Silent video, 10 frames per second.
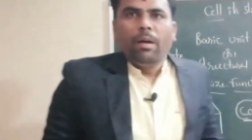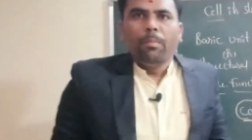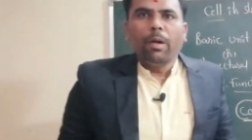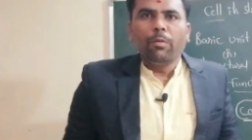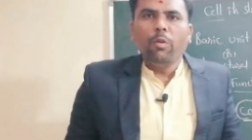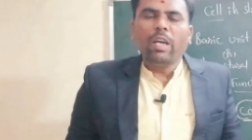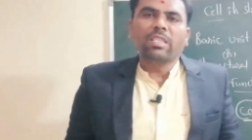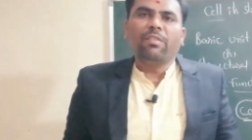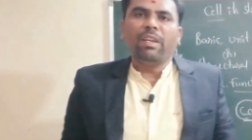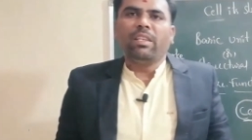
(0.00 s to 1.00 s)
But who
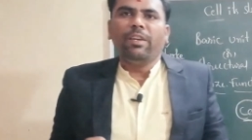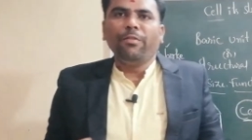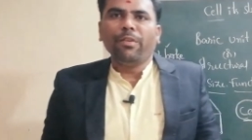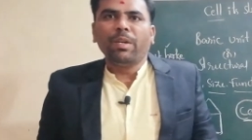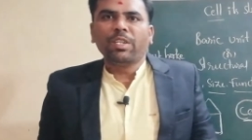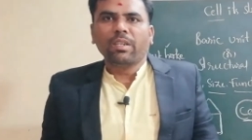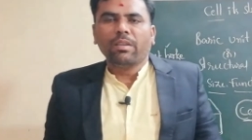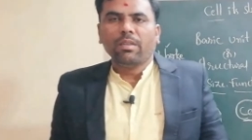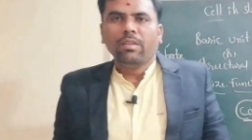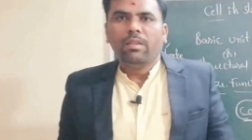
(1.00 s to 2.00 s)
has given the
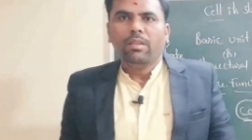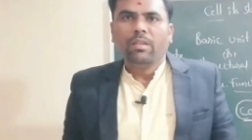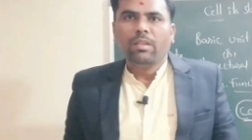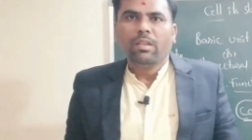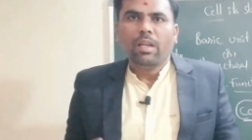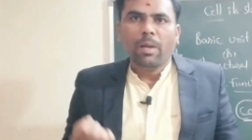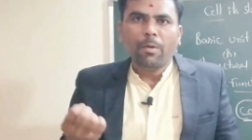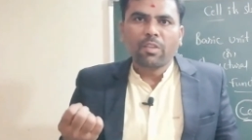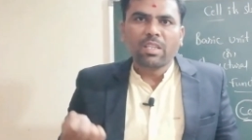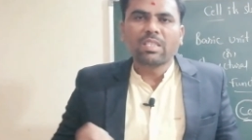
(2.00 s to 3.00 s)
information
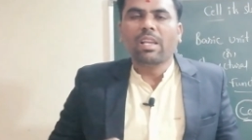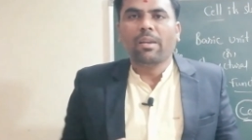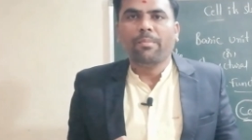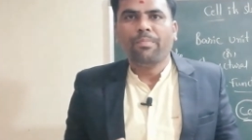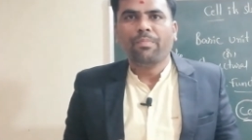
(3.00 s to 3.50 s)
about the cell?